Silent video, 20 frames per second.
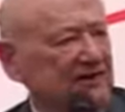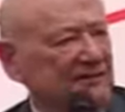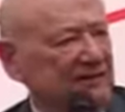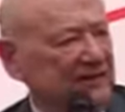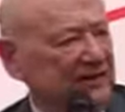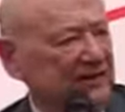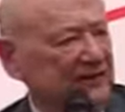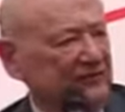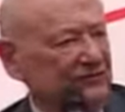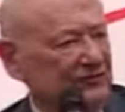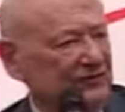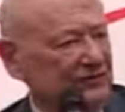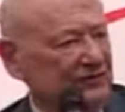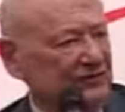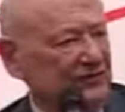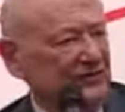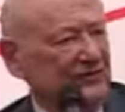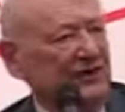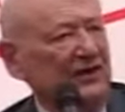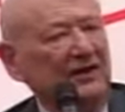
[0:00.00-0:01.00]
and
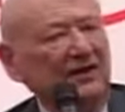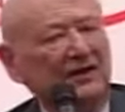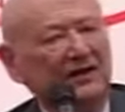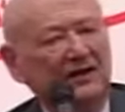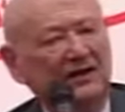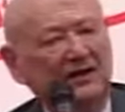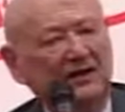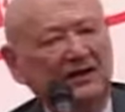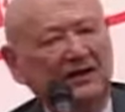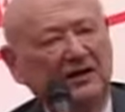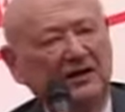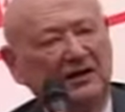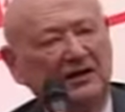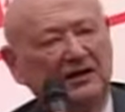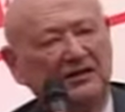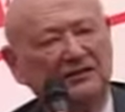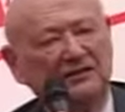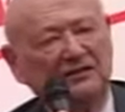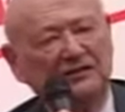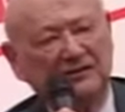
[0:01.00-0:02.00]
obligations
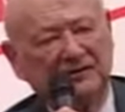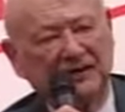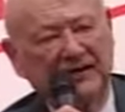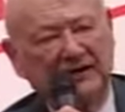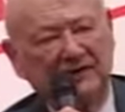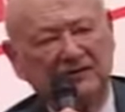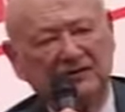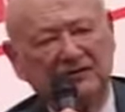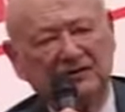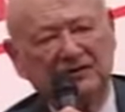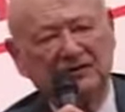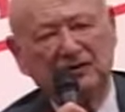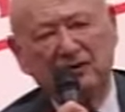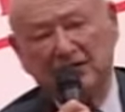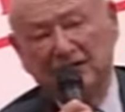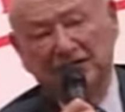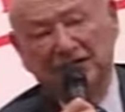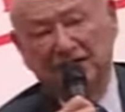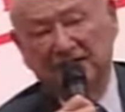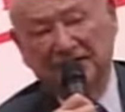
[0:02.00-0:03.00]
that
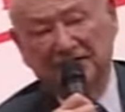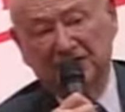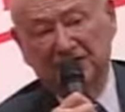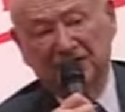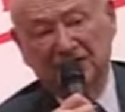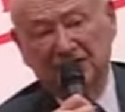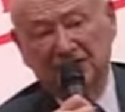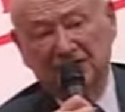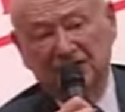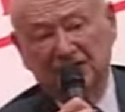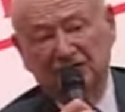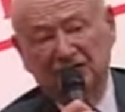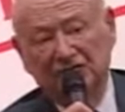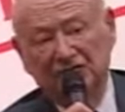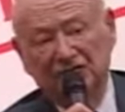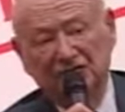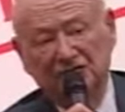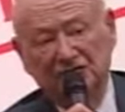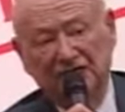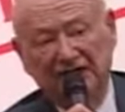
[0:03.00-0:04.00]
Orthodox
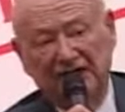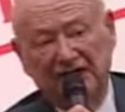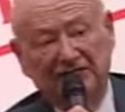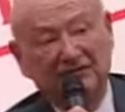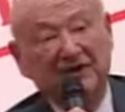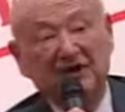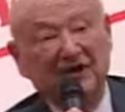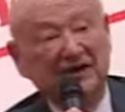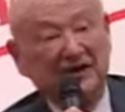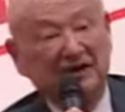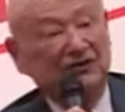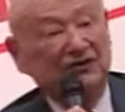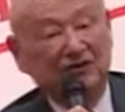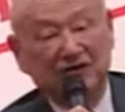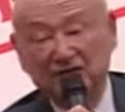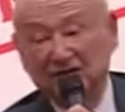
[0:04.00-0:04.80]
Jews have. It's